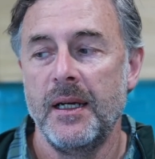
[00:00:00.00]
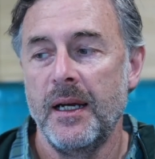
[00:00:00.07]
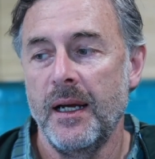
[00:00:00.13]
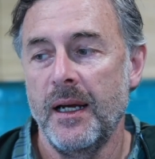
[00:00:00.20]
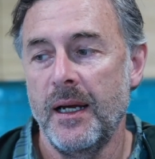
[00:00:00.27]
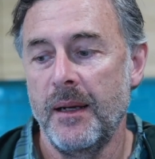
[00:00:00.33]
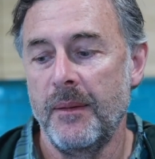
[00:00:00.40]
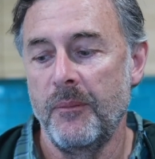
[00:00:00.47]

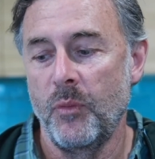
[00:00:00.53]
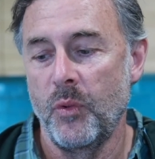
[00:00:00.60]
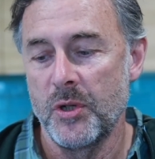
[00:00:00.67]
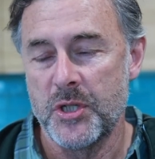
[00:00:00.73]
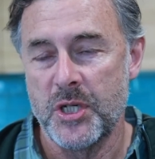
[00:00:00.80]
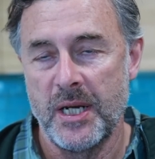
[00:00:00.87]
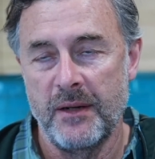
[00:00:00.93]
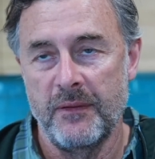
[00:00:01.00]

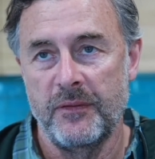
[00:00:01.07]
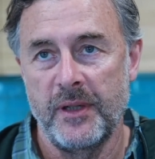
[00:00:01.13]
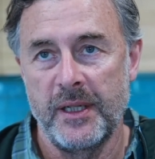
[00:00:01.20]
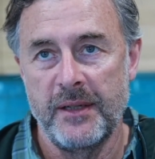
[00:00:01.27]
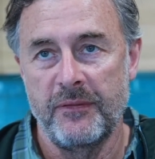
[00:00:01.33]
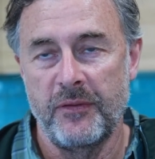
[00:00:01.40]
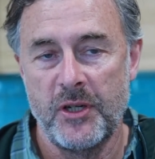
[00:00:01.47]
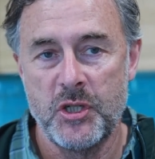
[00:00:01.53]
watch out for any
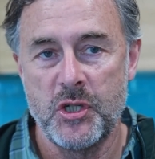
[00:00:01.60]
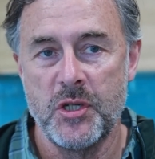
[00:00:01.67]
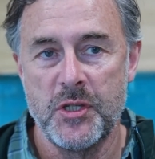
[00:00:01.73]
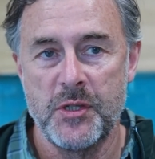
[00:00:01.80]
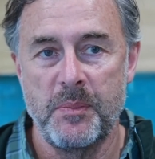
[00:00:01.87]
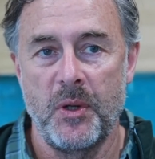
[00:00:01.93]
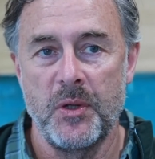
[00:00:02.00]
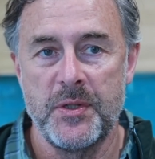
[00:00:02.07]
friction
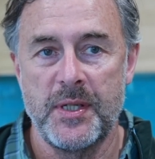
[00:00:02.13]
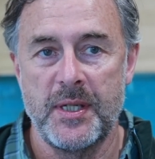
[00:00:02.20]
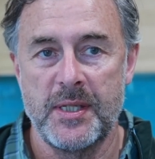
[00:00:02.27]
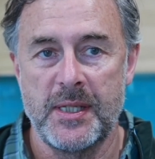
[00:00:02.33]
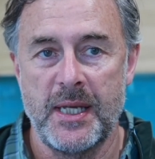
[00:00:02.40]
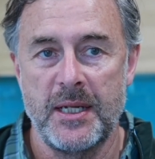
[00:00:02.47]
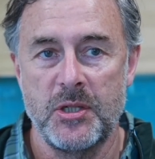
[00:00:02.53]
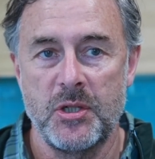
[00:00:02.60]
spots,
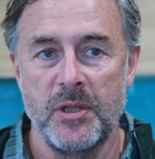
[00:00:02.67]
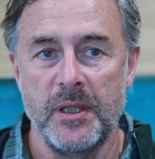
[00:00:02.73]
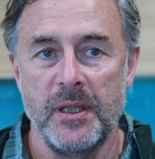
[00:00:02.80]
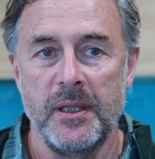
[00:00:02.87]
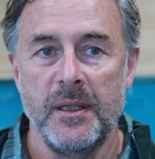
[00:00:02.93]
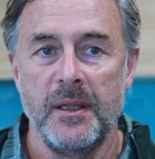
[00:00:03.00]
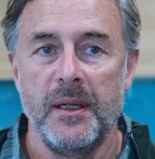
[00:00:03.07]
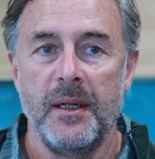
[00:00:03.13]
etc.